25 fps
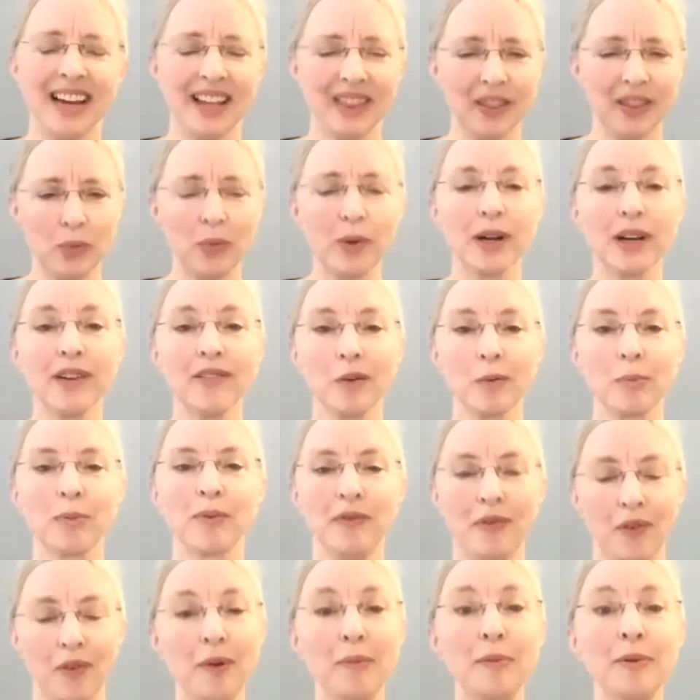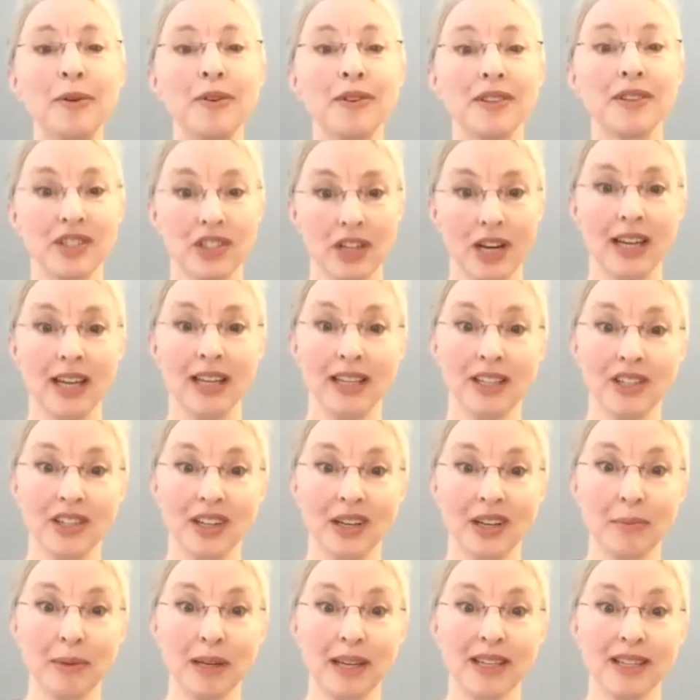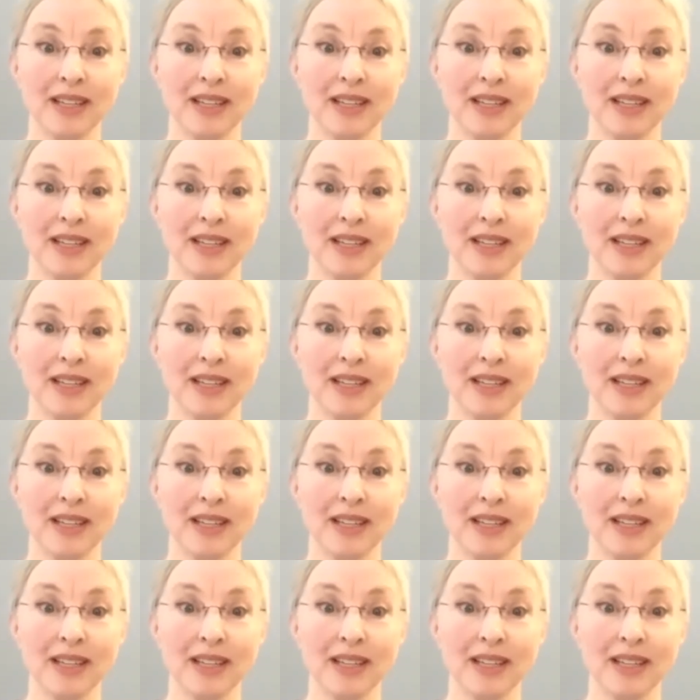work of a performer is challenging because